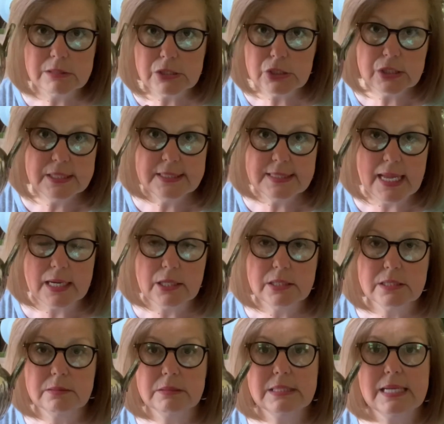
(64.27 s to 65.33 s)
trees at
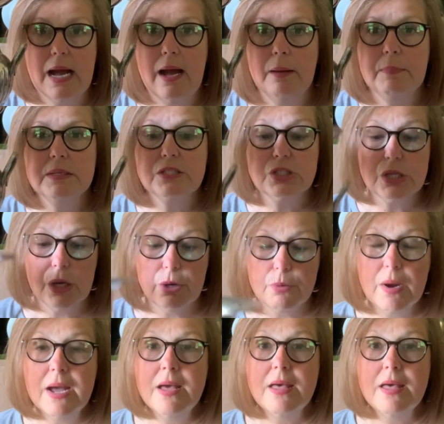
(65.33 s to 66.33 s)
Christmas time. So